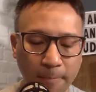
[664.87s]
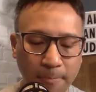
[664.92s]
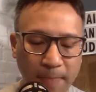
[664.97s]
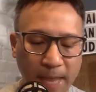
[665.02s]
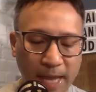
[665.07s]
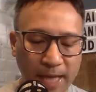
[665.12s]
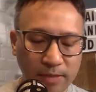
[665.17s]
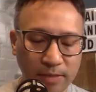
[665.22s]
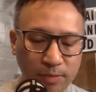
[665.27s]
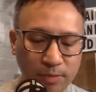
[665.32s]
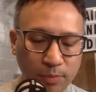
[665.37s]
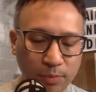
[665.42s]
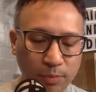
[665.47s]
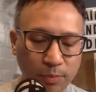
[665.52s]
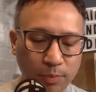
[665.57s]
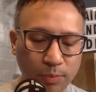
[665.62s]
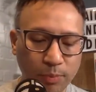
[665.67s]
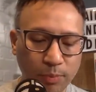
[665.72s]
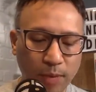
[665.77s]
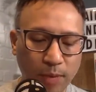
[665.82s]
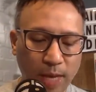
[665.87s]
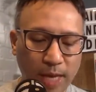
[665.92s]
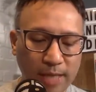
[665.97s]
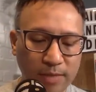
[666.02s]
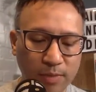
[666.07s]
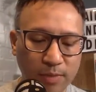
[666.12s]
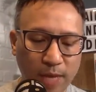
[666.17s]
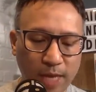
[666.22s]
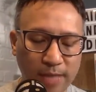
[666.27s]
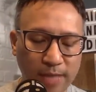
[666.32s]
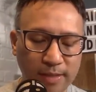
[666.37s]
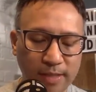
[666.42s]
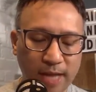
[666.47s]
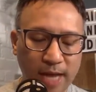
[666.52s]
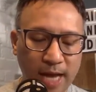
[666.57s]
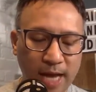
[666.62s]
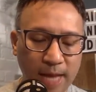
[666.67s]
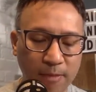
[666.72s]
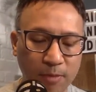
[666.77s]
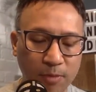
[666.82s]
As
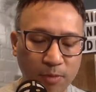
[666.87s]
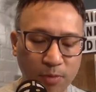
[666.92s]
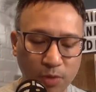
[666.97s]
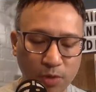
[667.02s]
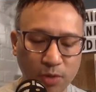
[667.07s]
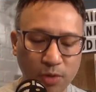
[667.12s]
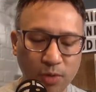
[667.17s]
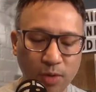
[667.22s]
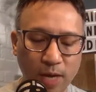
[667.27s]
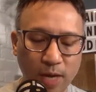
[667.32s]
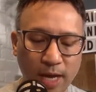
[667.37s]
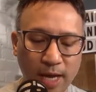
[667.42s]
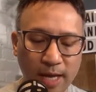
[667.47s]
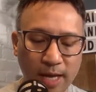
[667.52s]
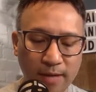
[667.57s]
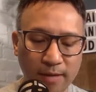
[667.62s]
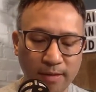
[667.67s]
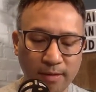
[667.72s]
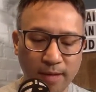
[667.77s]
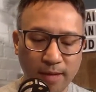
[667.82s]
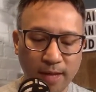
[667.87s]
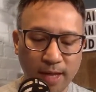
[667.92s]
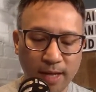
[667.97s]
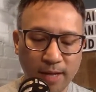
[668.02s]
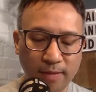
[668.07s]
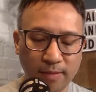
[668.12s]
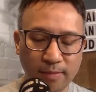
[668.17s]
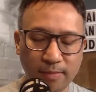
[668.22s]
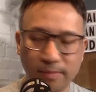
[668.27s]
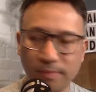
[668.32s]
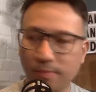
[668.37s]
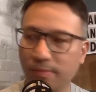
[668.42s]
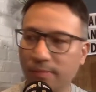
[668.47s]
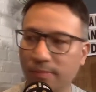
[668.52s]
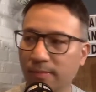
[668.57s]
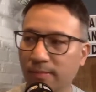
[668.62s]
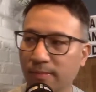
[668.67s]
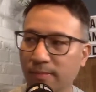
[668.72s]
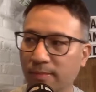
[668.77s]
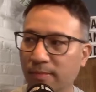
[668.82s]
time grew and
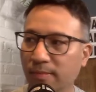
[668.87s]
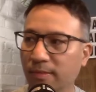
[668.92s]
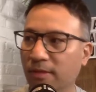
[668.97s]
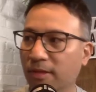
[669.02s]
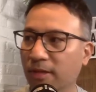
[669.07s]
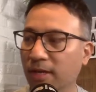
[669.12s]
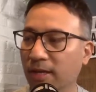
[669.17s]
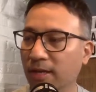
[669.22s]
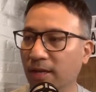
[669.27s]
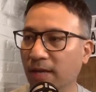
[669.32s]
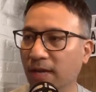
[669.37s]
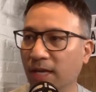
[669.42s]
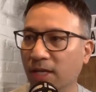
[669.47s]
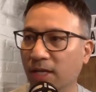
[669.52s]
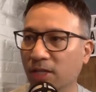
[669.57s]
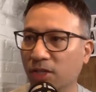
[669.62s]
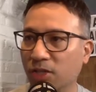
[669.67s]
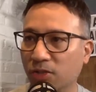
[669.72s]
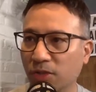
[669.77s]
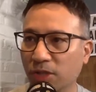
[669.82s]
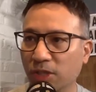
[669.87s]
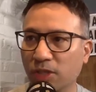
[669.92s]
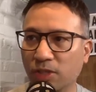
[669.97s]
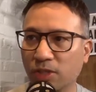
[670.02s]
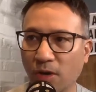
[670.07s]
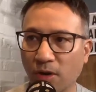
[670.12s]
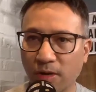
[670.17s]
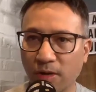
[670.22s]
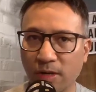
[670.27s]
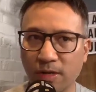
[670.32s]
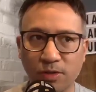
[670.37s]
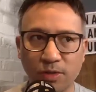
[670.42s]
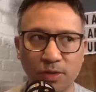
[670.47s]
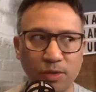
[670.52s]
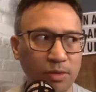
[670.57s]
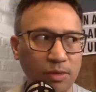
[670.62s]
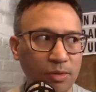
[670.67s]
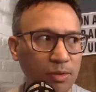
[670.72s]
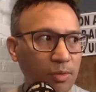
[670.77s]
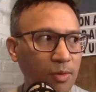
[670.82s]
the industry started
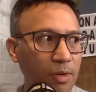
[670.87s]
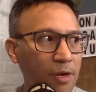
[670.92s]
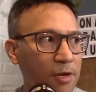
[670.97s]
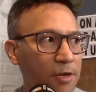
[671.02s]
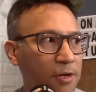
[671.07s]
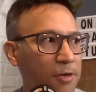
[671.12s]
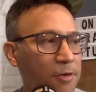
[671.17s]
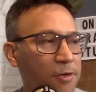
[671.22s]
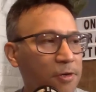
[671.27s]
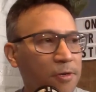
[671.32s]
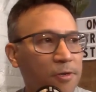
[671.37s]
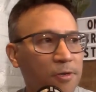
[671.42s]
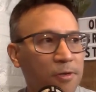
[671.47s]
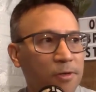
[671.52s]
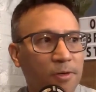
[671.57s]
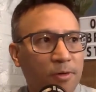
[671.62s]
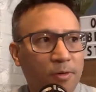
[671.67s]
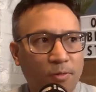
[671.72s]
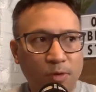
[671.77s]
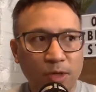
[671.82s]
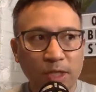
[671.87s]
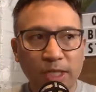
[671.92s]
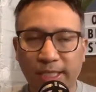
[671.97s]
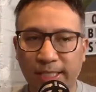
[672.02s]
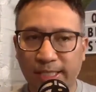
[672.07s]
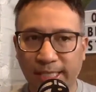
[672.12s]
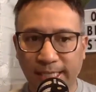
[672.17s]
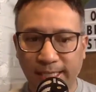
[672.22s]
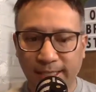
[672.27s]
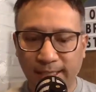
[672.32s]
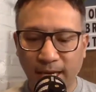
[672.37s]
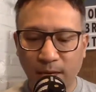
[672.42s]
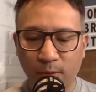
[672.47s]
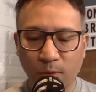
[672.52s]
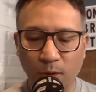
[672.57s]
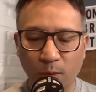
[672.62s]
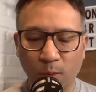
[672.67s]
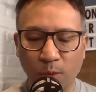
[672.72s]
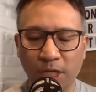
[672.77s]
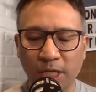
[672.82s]
to really dictate
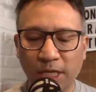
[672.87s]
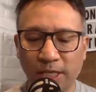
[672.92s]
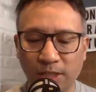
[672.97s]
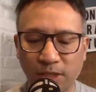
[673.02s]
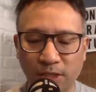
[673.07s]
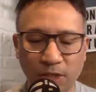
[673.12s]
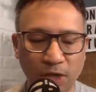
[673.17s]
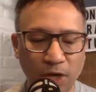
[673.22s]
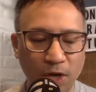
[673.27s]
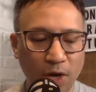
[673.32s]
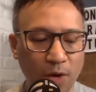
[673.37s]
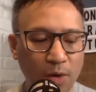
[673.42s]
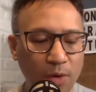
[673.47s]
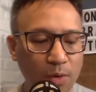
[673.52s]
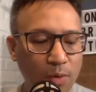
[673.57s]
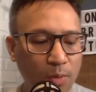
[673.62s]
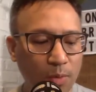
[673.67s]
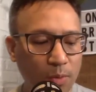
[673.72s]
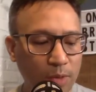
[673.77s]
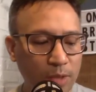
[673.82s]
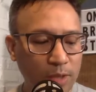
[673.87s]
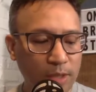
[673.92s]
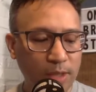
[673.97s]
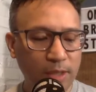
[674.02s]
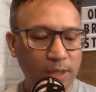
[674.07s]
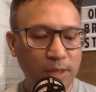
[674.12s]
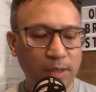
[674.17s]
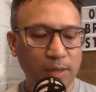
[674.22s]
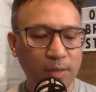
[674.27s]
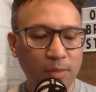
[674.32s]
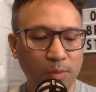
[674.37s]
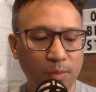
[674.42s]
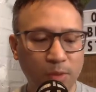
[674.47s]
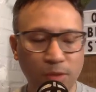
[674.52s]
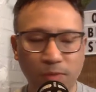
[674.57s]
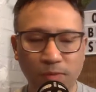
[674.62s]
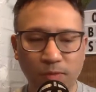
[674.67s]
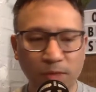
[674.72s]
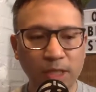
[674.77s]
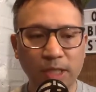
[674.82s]
where we need to go, we're
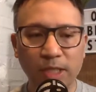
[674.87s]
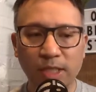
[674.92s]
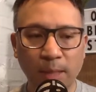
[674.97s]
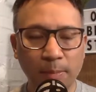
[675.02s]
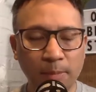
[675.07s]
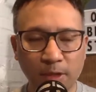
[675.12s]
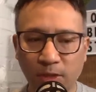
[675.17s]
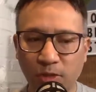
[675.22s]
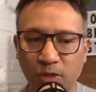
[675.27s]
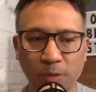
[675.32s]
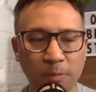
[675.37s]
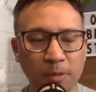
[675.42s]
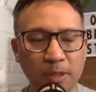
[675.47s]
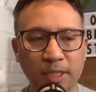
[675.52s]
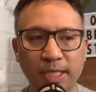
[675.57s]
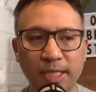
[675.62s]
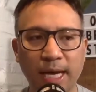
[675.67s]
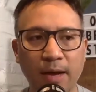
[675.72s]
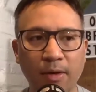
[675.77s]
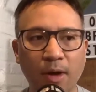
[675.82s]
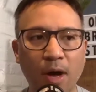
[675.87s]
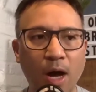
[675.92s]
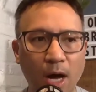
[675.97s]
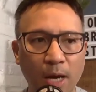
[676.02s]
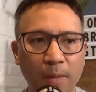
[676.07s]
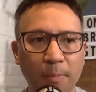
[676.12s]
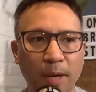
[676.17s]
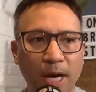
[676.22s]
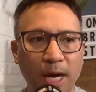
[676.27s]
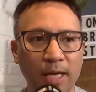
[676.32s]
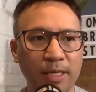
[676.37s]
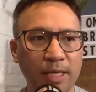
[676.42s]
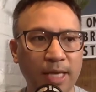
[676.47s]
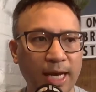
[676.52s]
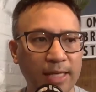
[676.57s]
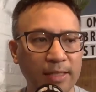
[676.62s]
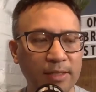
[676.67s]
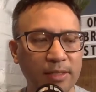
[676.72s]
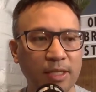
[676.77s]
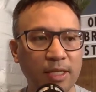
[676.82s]
really doubling, tripling down on
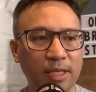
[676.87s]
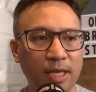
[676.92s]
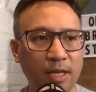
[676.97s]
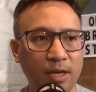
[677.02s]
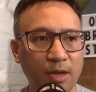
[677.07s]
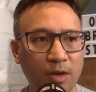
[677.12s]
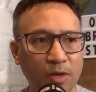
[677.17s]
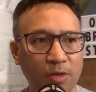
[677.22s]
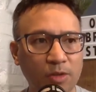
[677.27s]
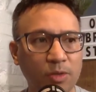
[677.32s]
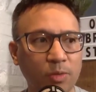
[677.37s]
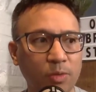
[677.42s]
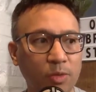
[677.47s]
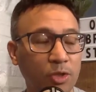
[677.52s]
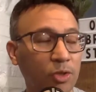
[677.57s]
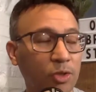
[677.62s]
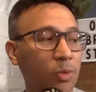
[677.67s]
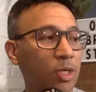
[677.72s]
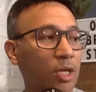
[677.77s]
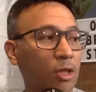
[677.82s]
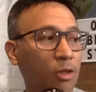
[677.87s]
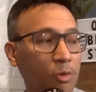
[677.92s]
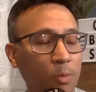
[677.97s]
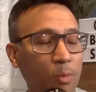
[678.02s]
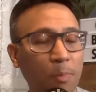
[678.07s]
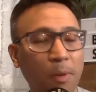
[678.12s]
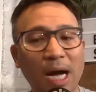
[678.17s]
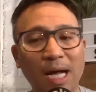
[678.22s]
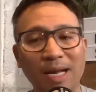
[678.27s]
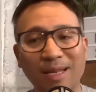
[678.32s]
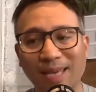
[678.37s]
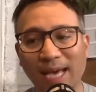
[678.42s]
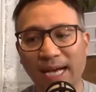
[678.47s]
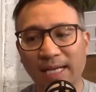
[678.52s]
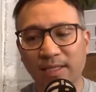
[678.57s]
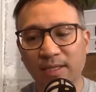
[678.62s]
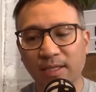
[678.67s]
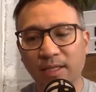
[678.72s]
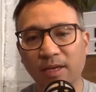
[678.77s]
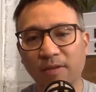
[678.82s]
podcasting, and also we're doing it through
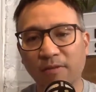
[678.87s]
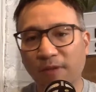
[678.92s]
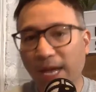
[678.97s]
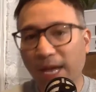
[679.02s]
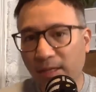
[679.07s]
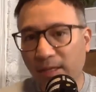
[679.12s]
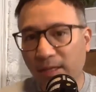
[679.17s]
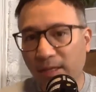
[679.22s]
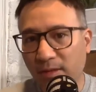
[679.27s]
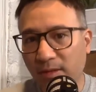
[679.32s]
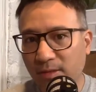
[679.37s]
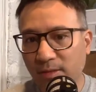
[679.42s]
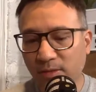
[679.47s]
podcasting events.